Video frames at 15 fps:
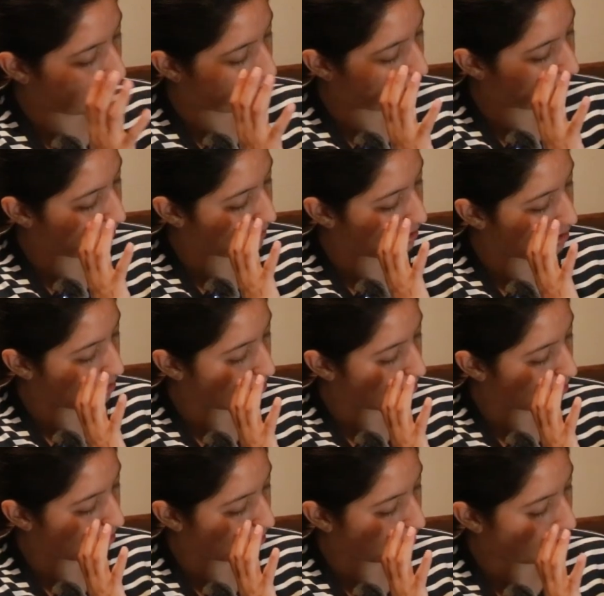I didn't
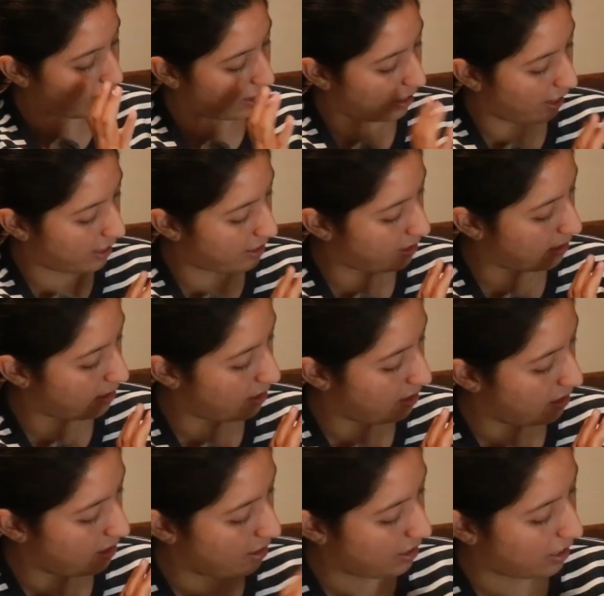had
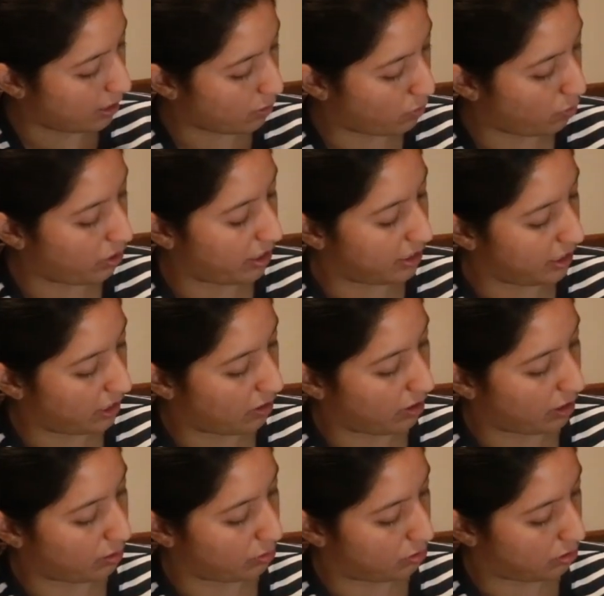a good idea
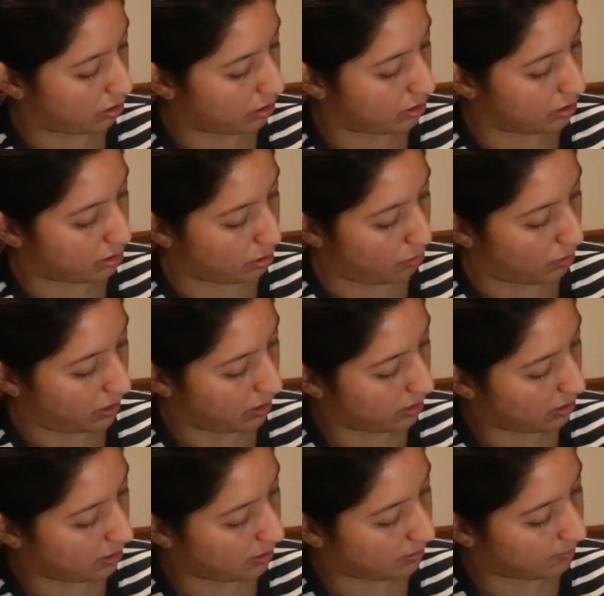how to start. There's some like
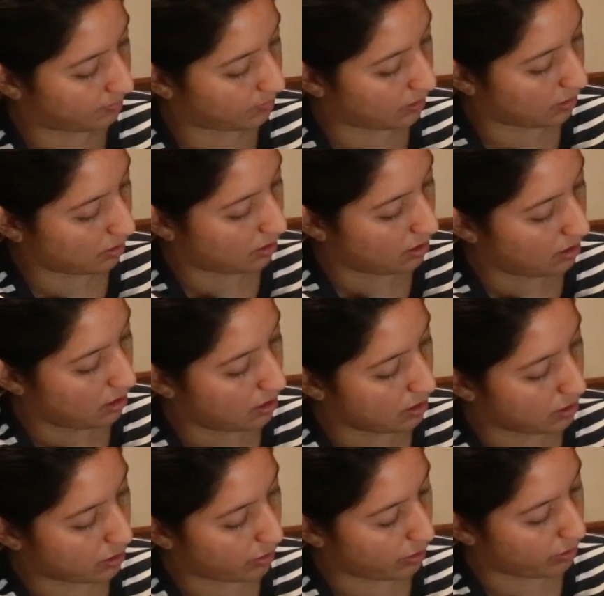
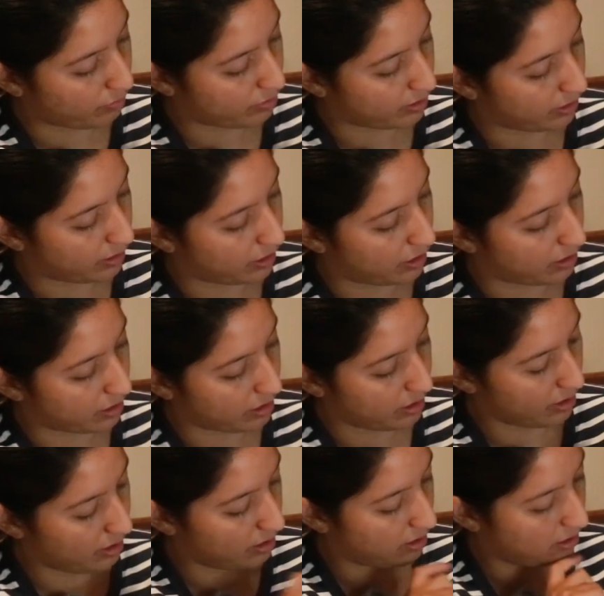curves in
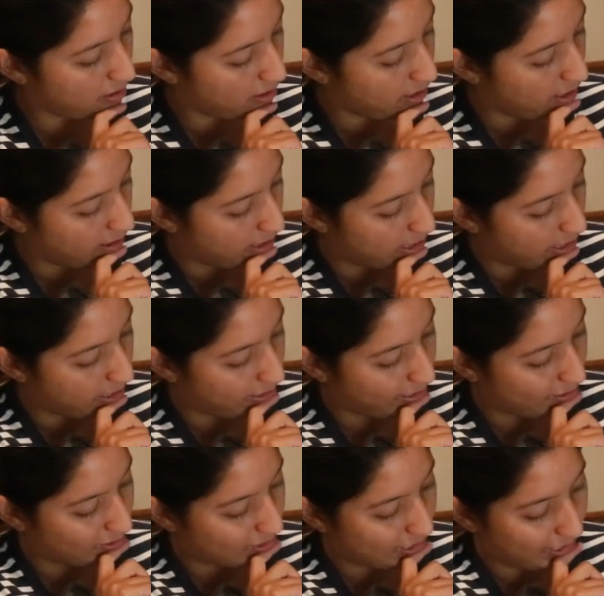here, and
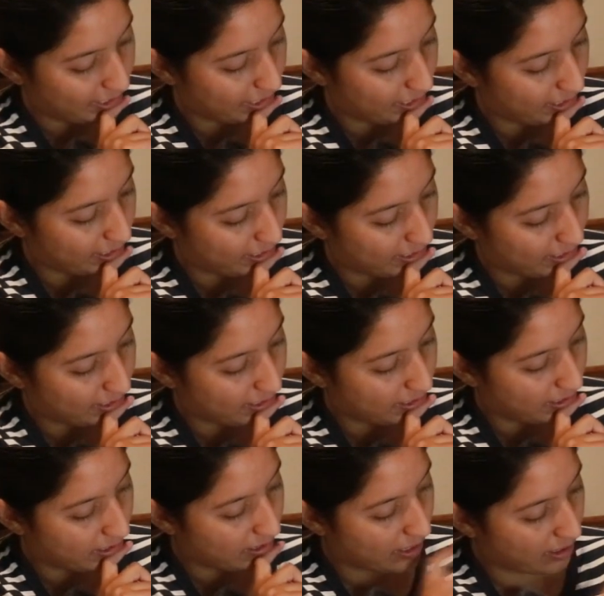then I was like,
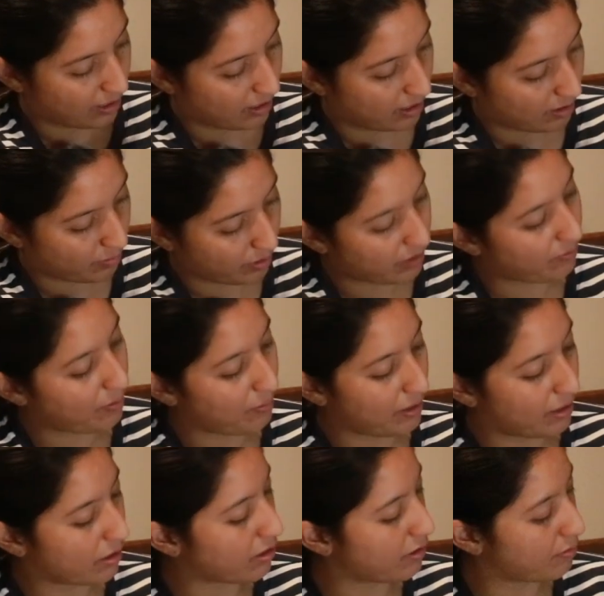what if I
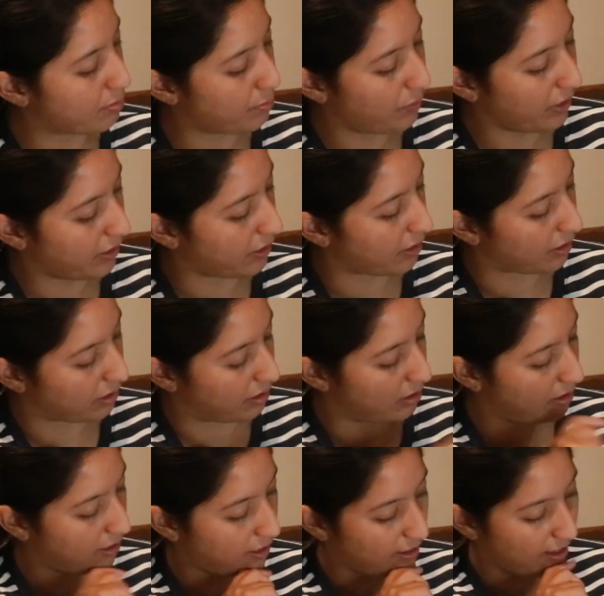made the curve bigger?
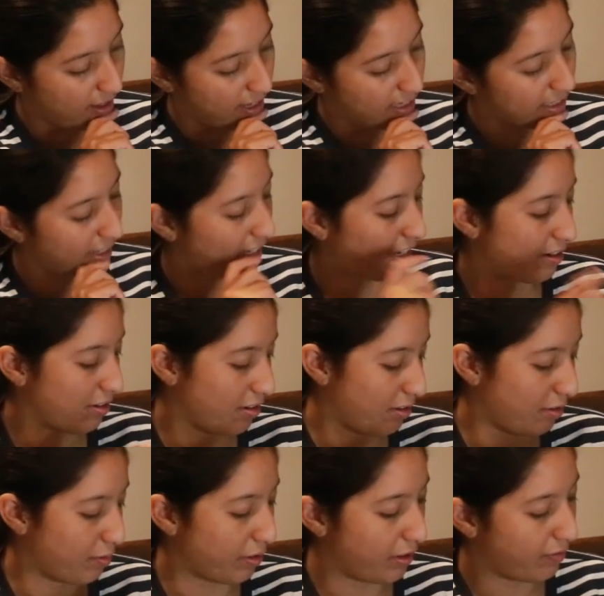I was like, I don't
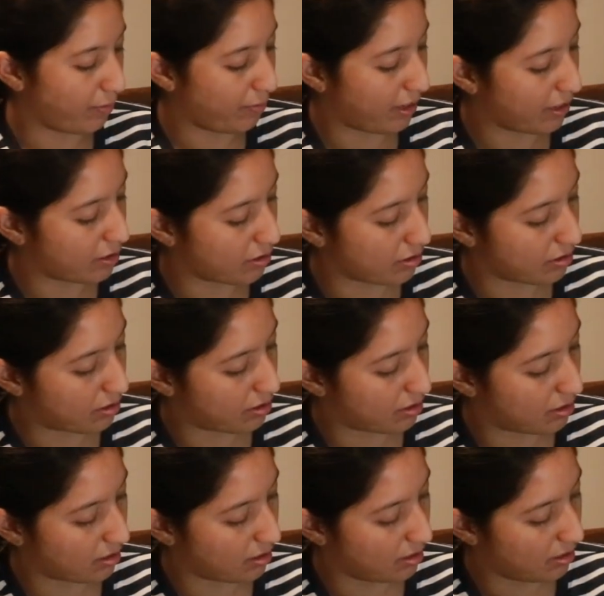know. What if I make
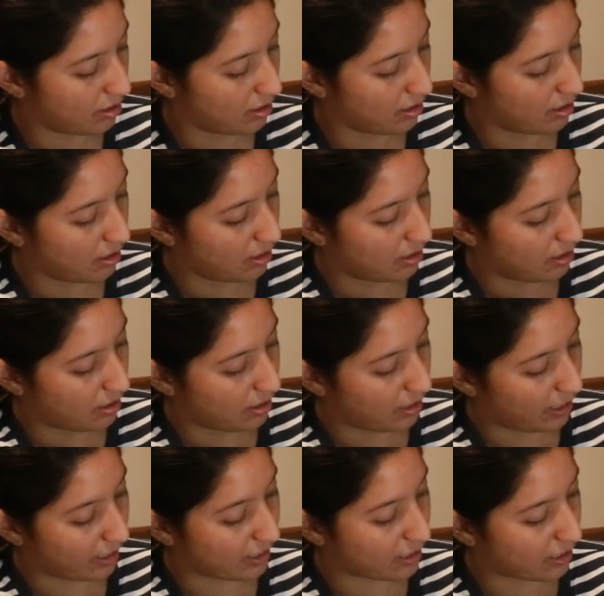just
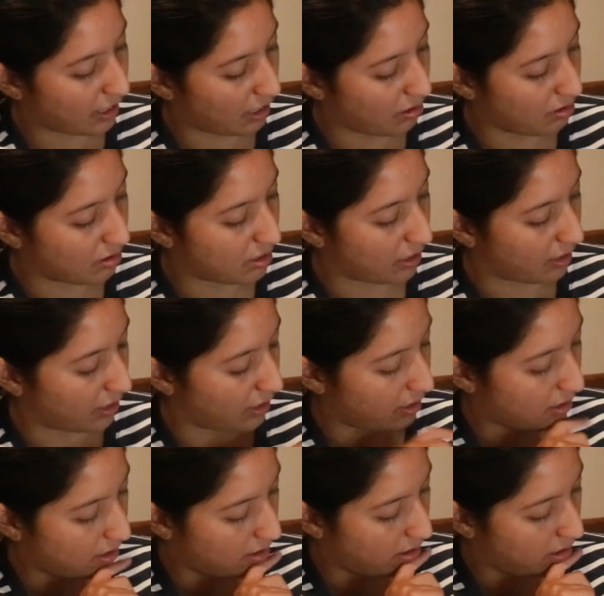like scales
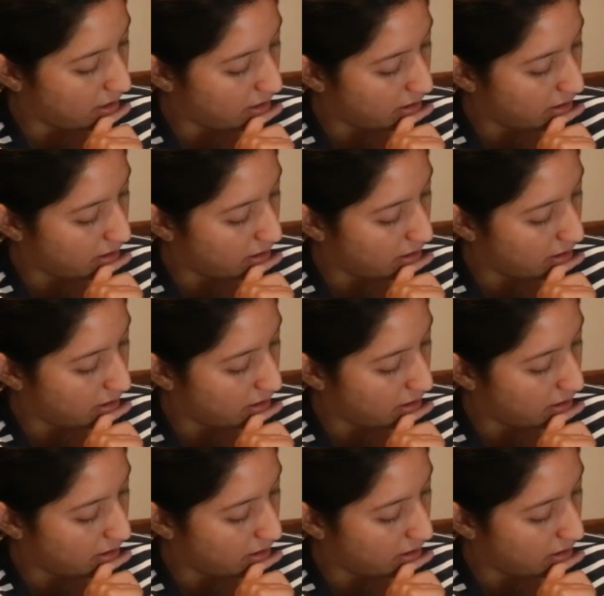again?